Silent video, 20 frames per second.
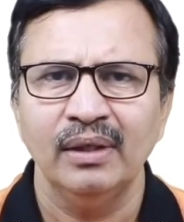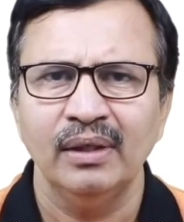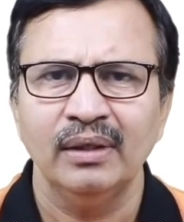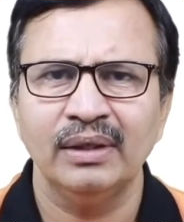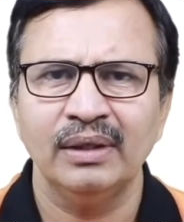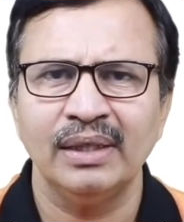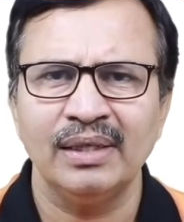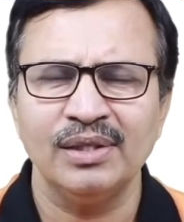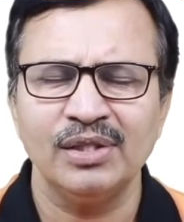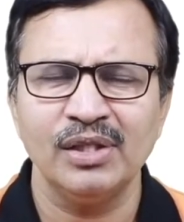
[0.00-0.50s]

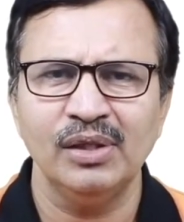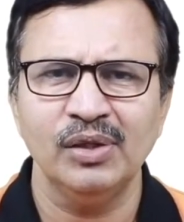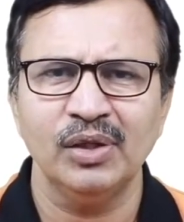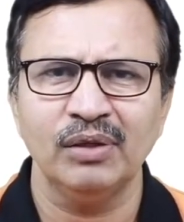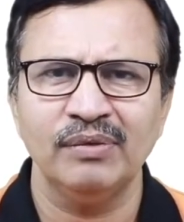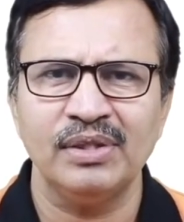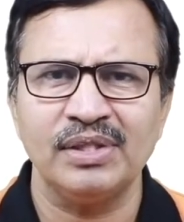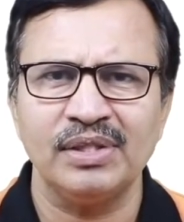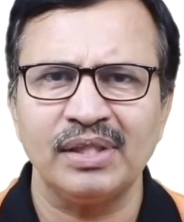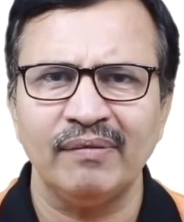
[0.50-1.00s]
The result
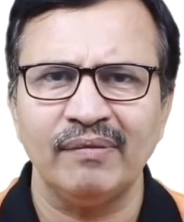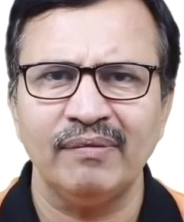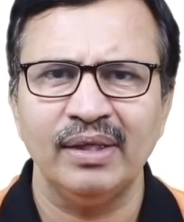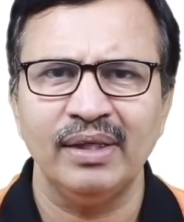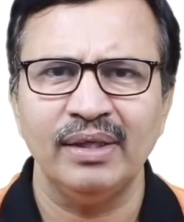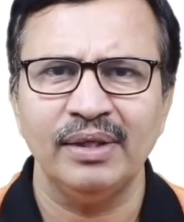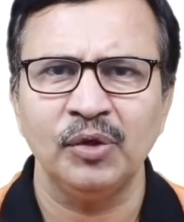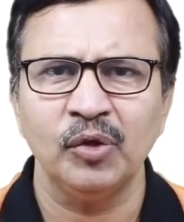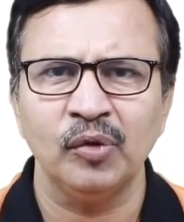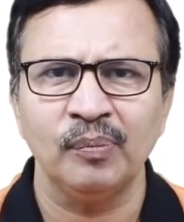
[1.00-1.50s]
of this
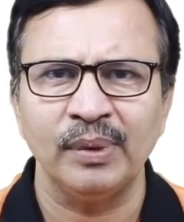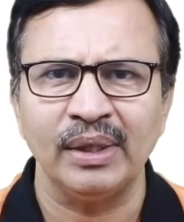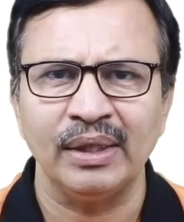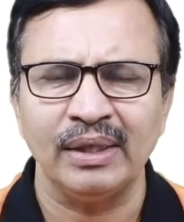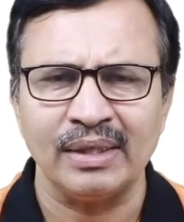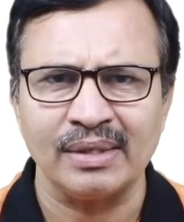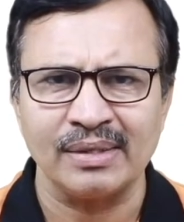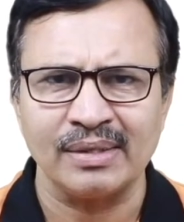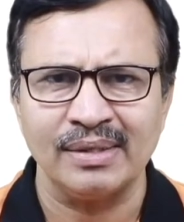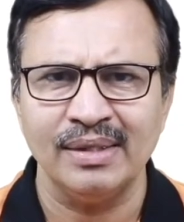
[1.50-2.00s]
heavily doping
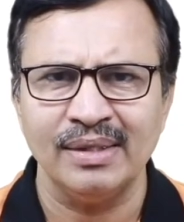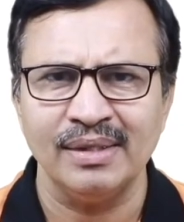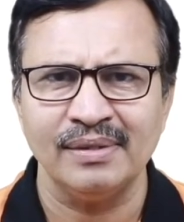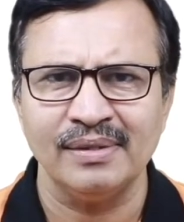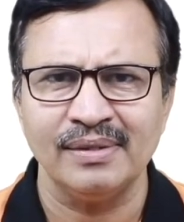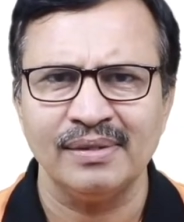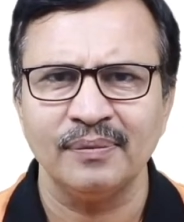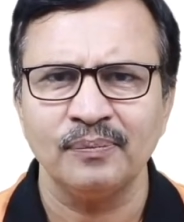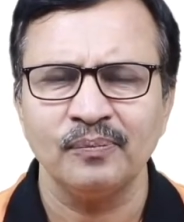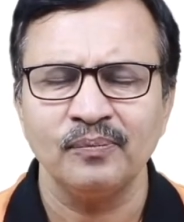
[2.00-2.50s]
is
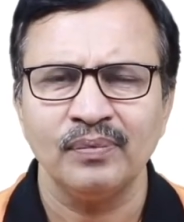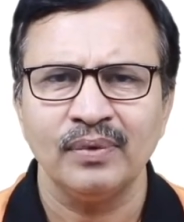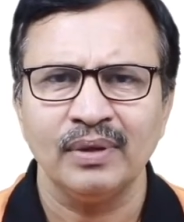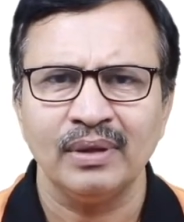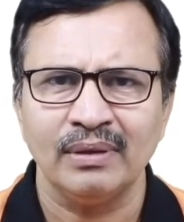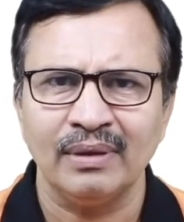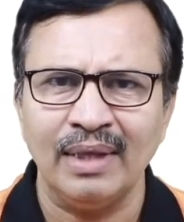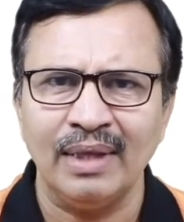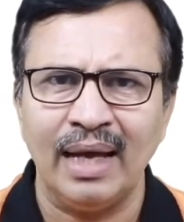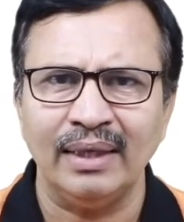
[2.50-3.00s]
this,
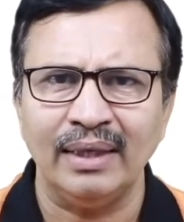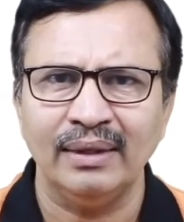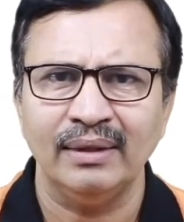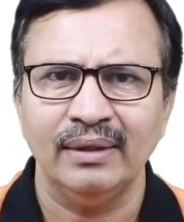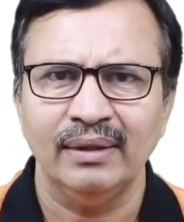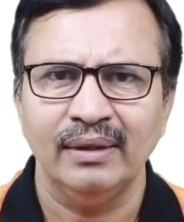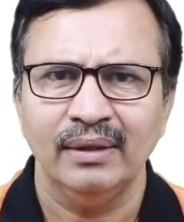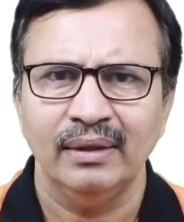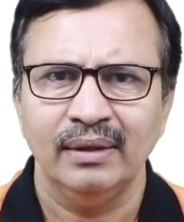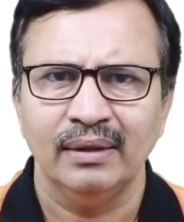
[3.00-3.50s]
that
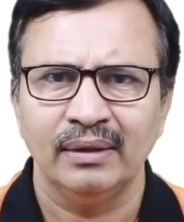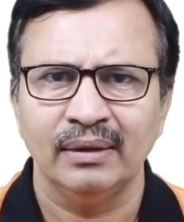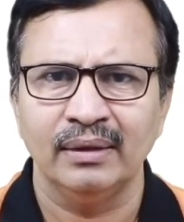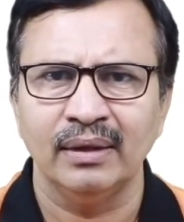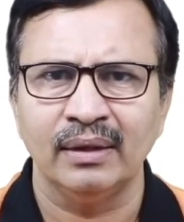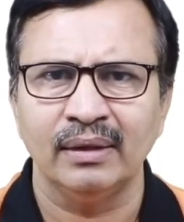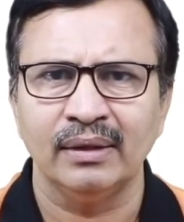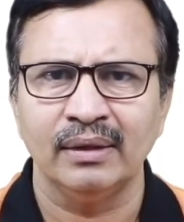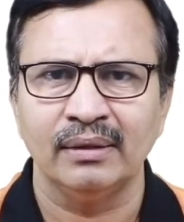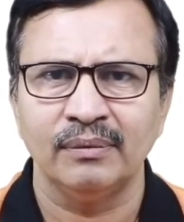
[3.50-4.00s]

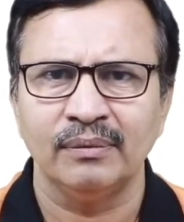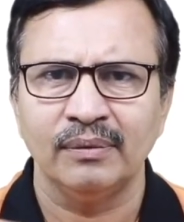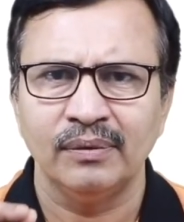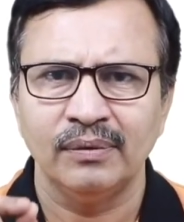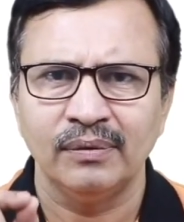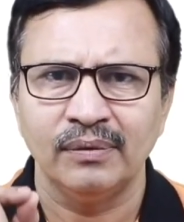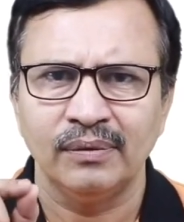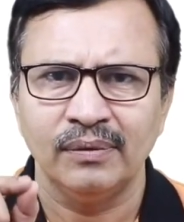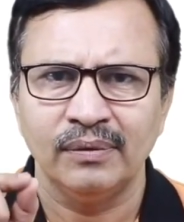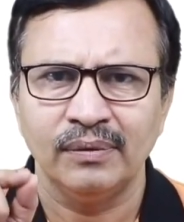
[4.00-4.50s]
the
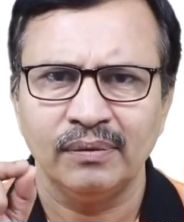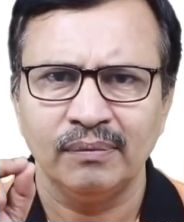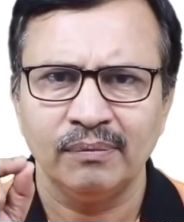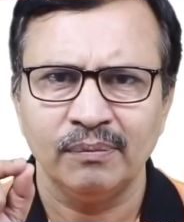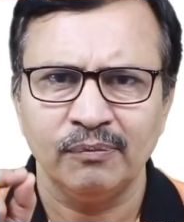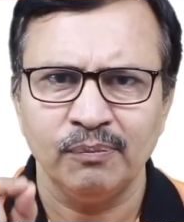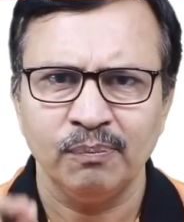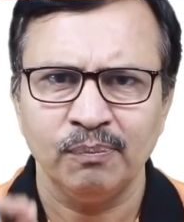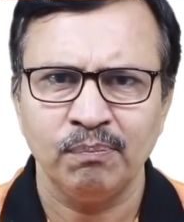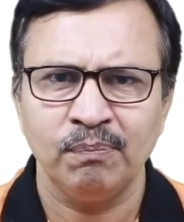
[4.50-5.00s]

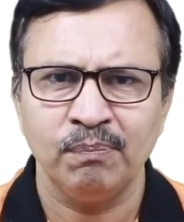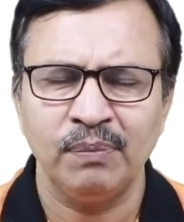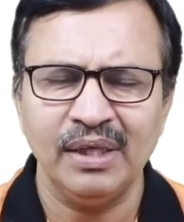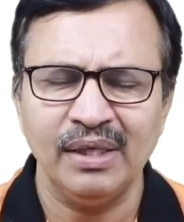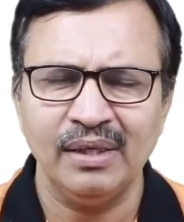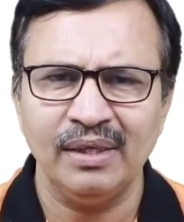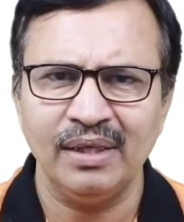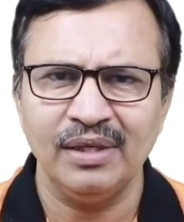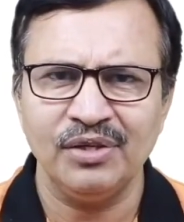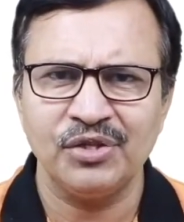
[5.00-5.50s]
P
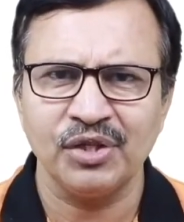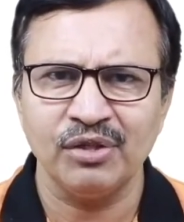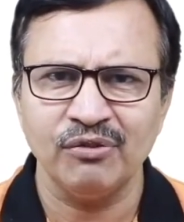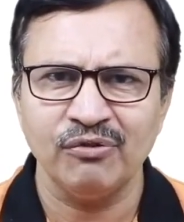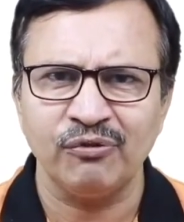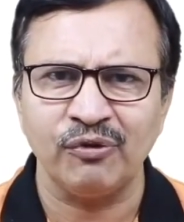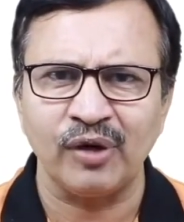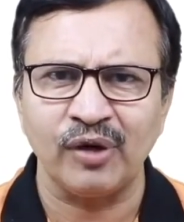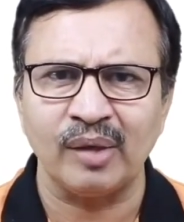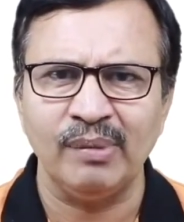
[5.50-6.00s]
region
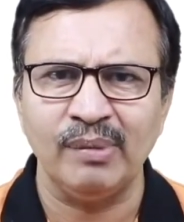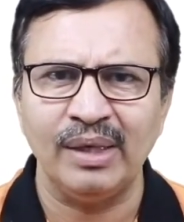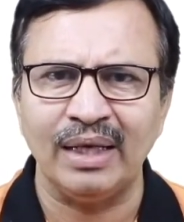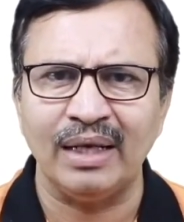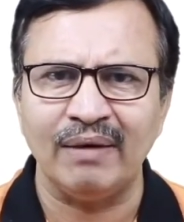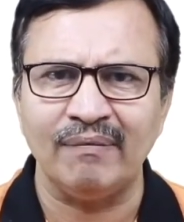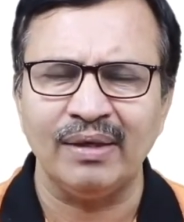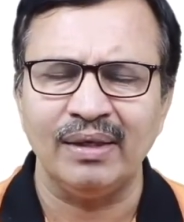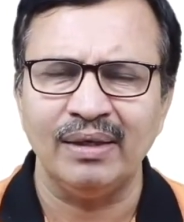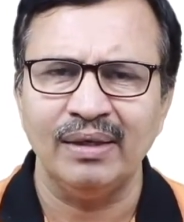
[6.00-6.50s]
Fermi
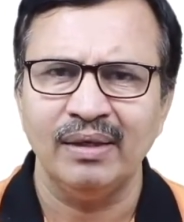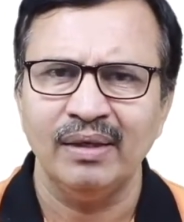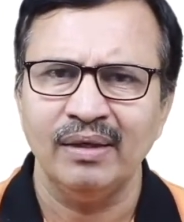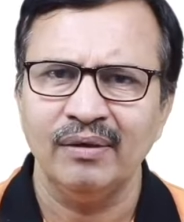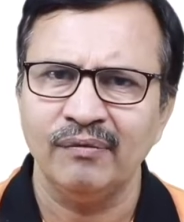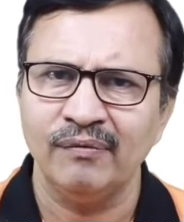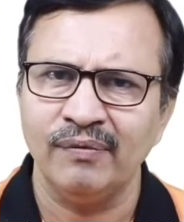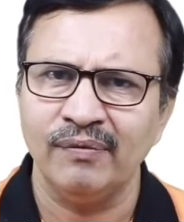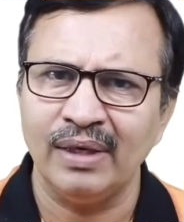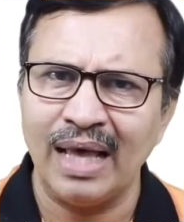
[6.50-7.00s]
level
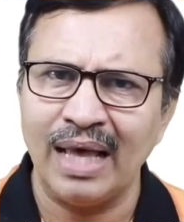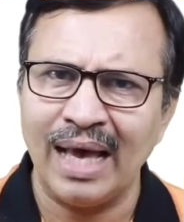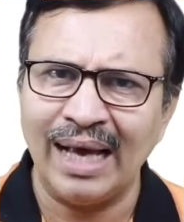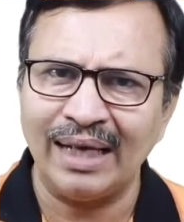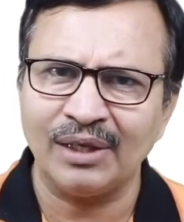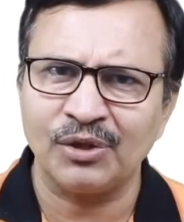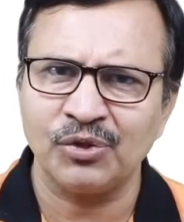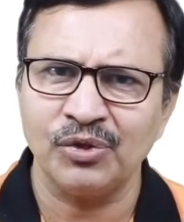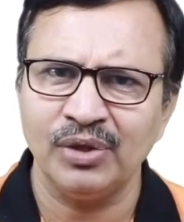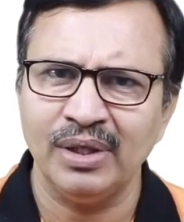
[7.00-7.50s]
will
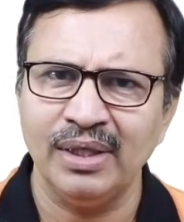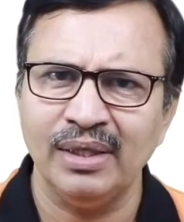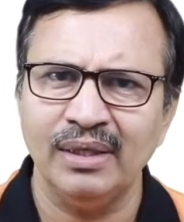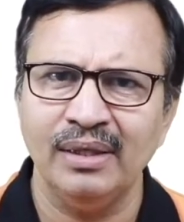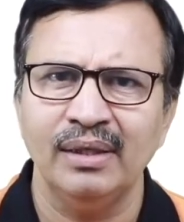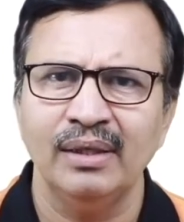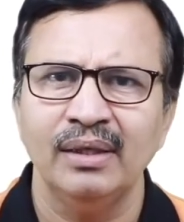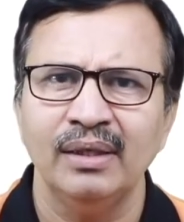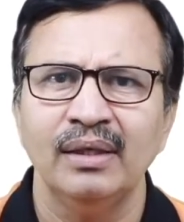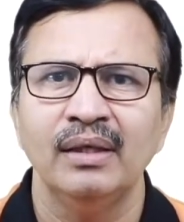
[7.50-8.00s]

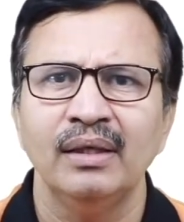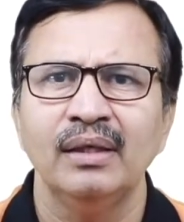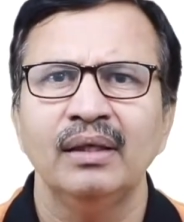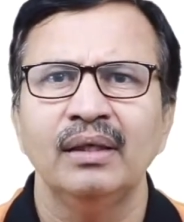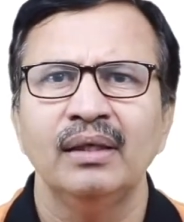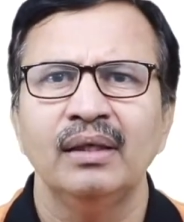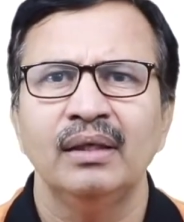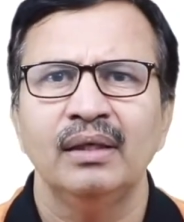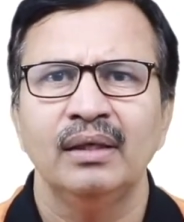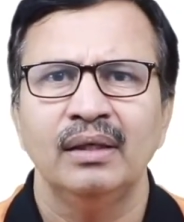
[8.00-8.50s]
actually
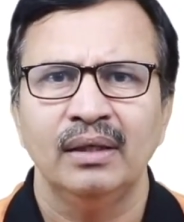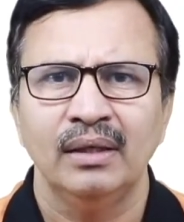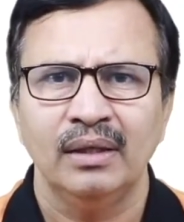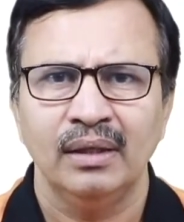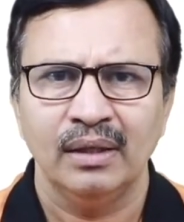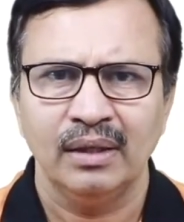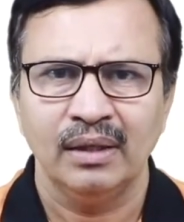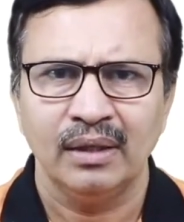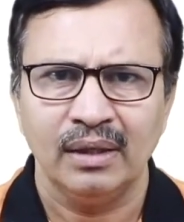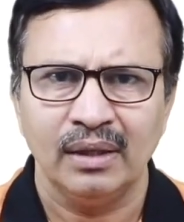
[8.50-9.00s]

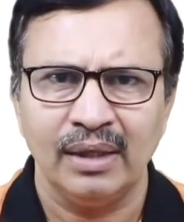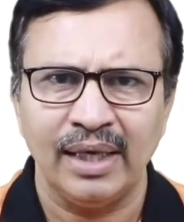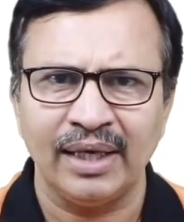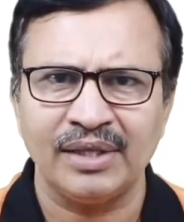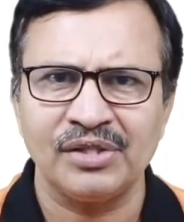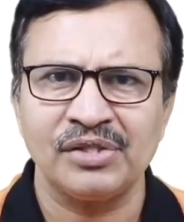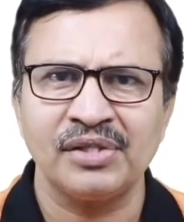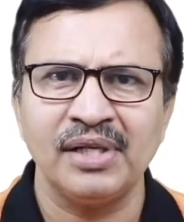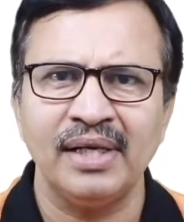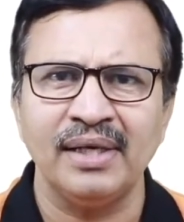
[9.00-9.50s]

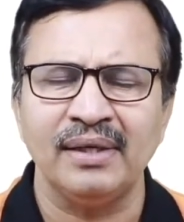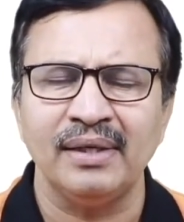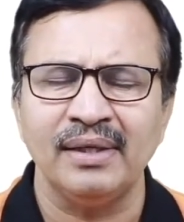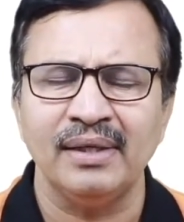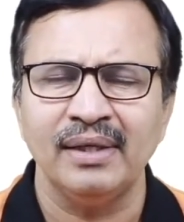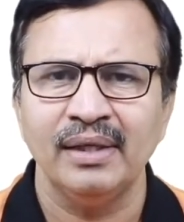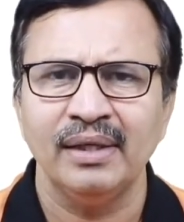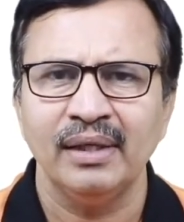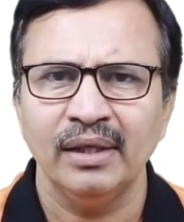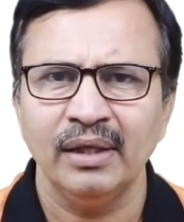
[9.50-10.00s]
extend
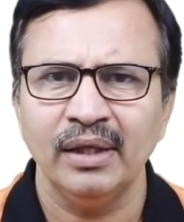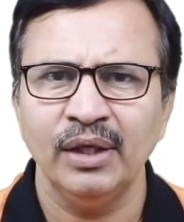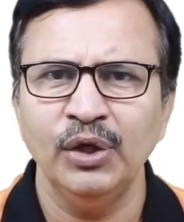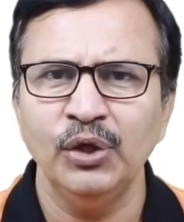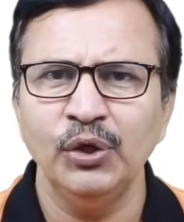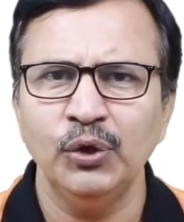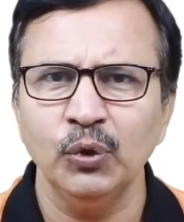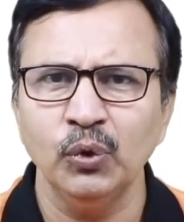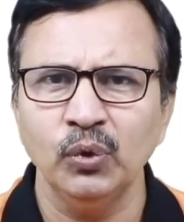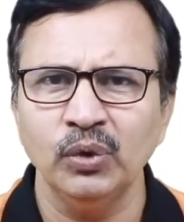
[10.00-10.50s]

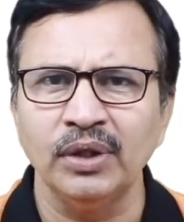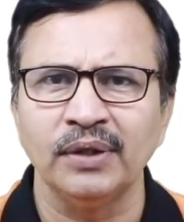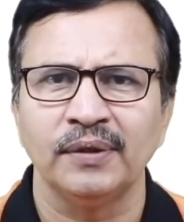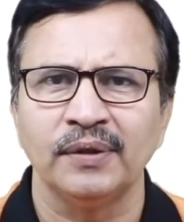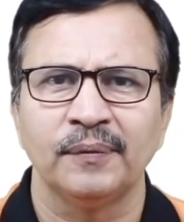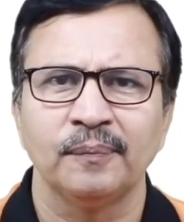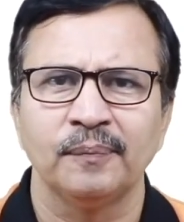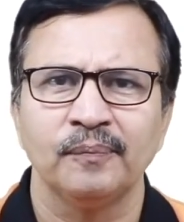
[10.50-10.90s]
into the